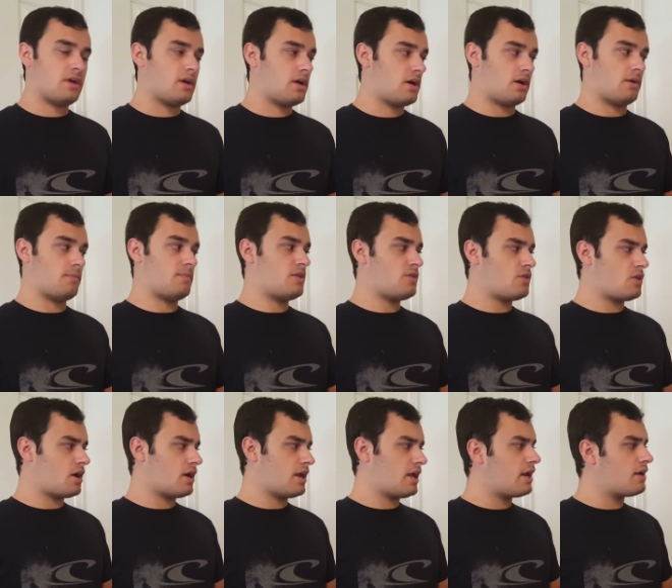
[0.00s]
And
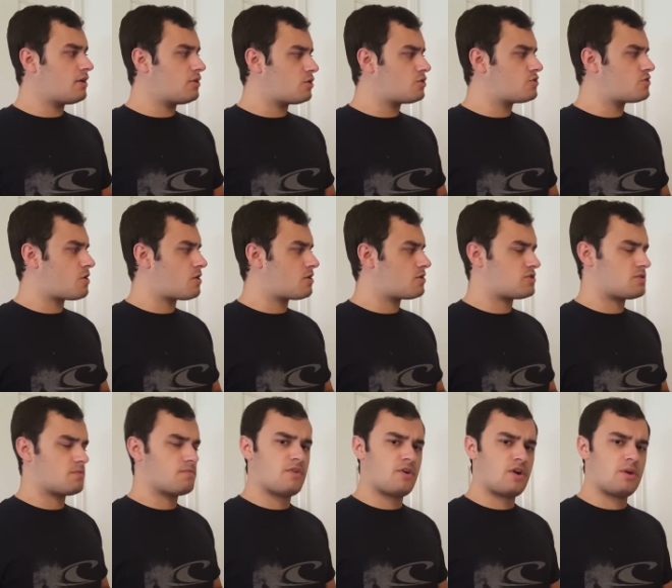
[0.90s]
again, those aren't
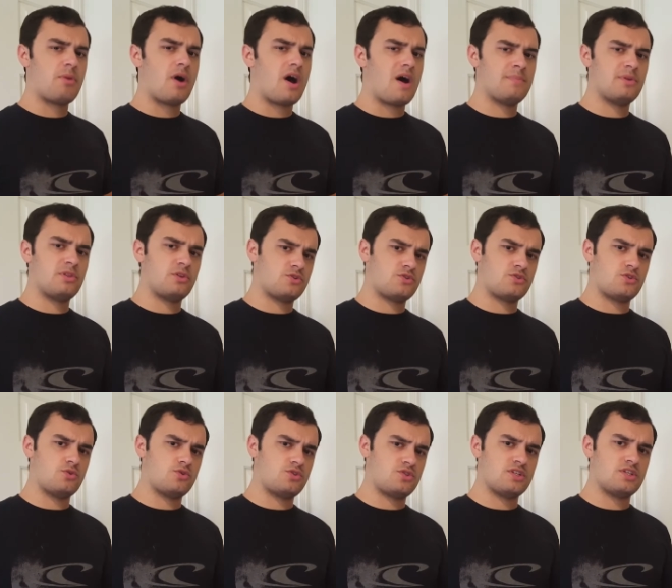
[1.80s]
some very popular
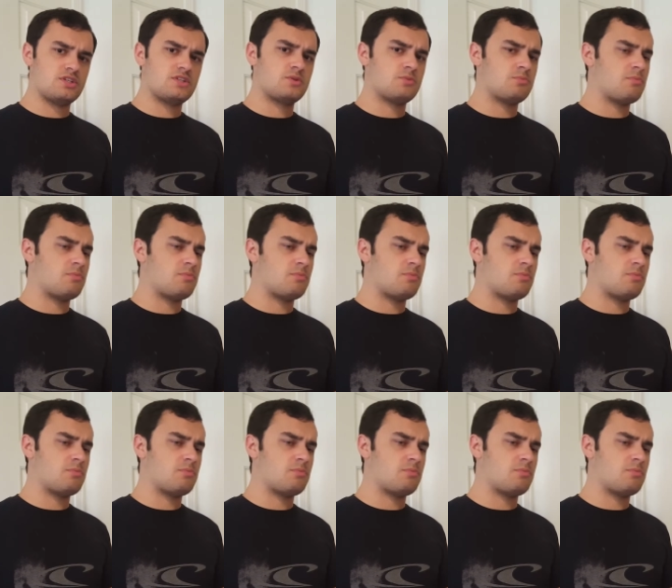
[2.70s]
socialists,